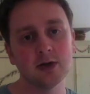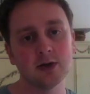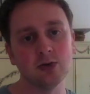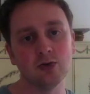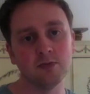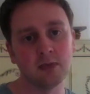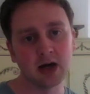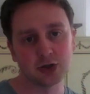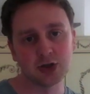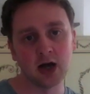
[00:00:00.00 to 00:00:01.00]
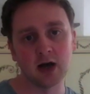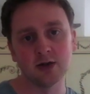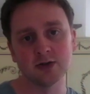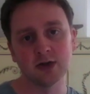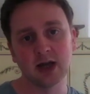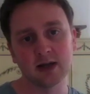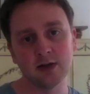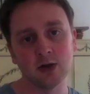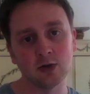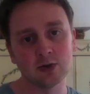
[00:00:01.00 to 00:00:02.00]
to match that and to get,
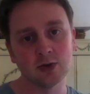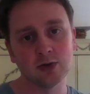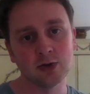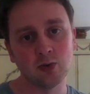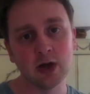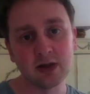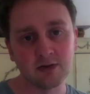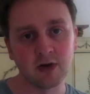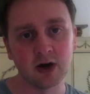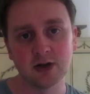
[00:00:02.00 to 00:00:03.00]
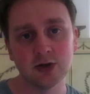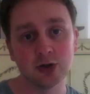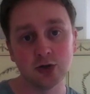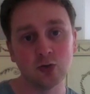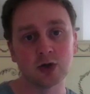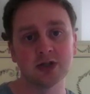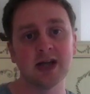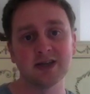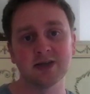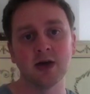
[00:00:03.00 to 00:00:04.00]
to win the fight, to just do what's
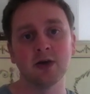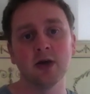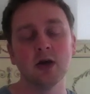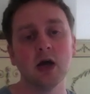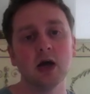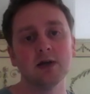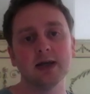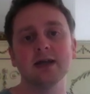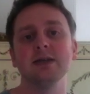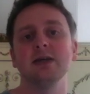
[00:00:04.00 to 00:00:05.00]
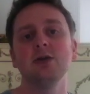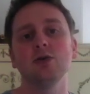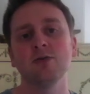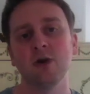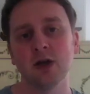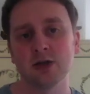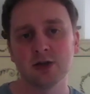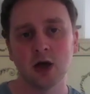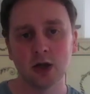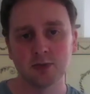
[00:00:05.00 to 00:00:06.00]
necessary, they continue to fight in a
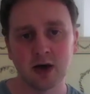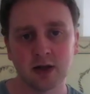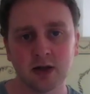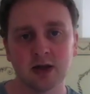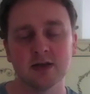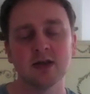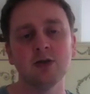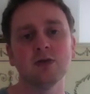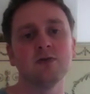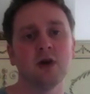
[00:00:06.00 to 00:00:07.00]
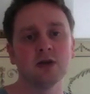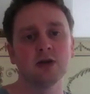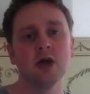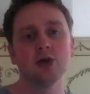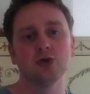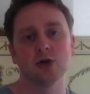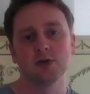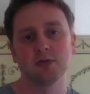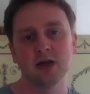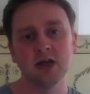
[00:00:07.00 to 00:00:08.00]
stylish manner. They continue to fight trying
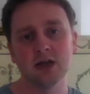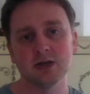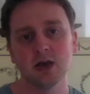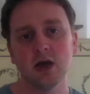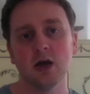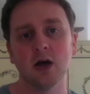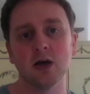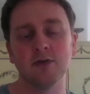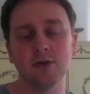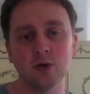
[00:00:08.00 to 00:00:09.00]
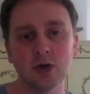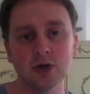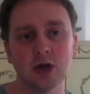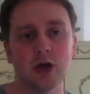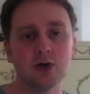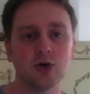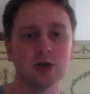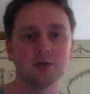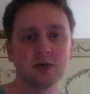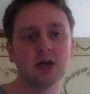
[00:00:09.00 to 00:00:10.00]
to please the viewers,
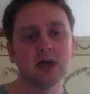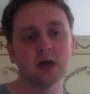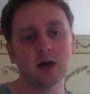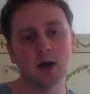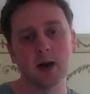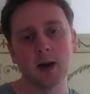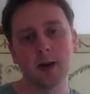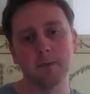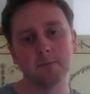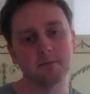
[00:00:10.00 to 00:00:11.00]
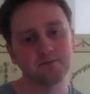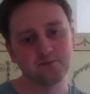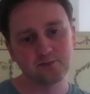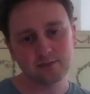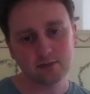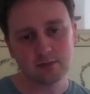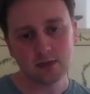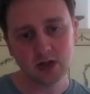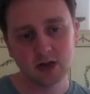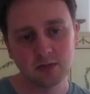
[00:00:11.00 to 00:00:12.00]
trying to be,
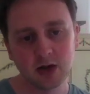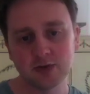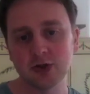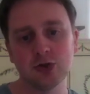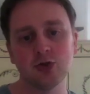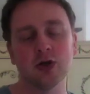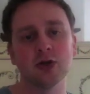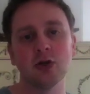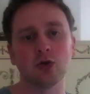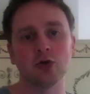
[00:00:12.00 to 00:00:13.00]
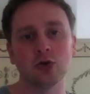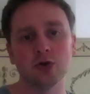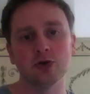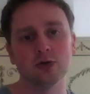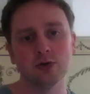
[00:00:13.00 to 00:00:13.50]
perhaps just trying to look good,